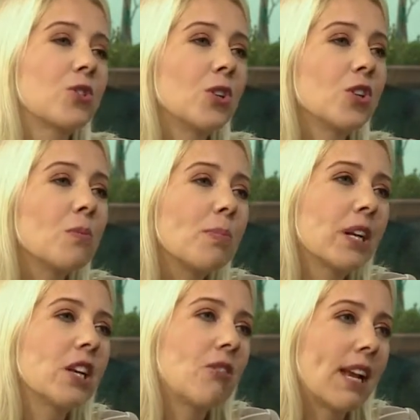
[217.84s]
So as soon as your
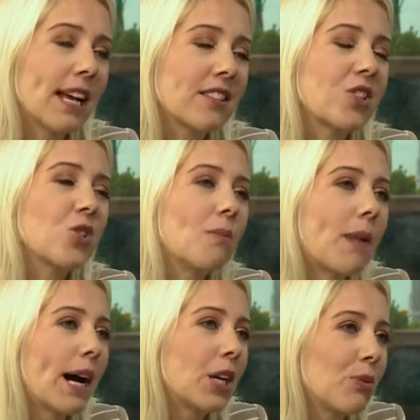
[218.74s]
body relaxes, your
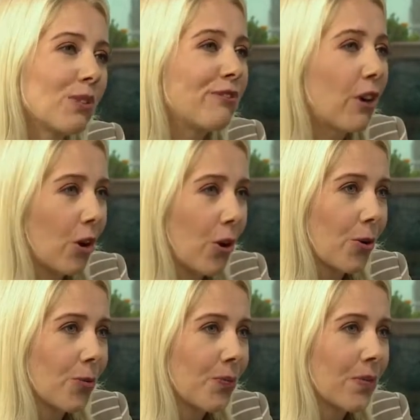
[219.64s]
mind will
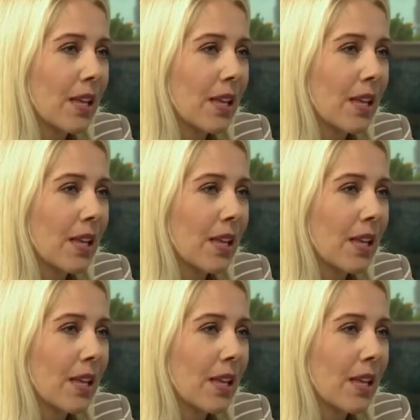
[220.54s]
follow.